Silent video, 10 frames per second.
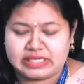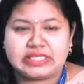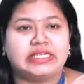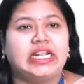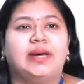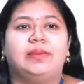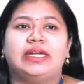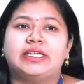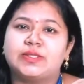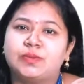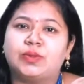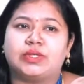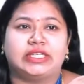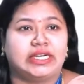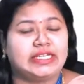Now let's move to the
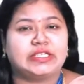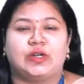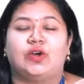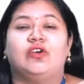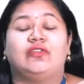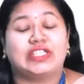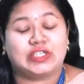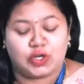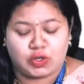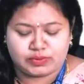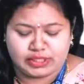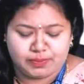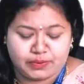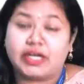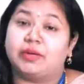next law, first law of
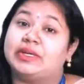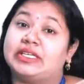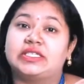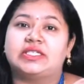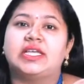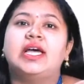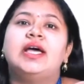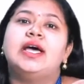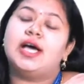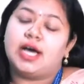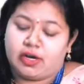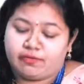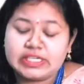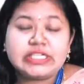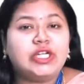thermodynamics. First law of